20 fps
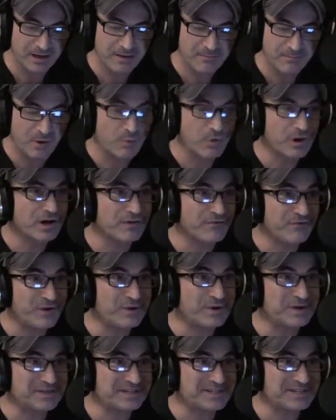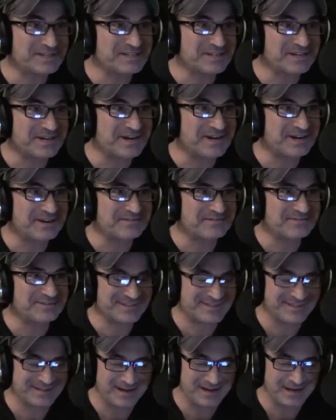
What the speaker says: But we're going to focus on Chicago for tonight.